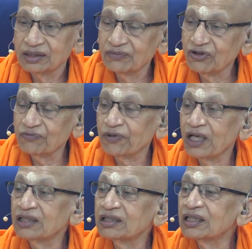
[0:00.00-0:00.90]
and what
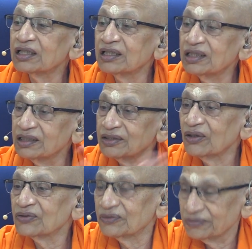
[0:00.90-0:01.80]
bhranti creates
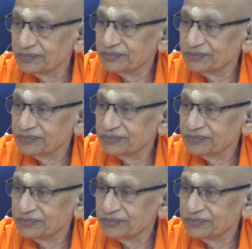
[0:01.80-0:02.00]
also.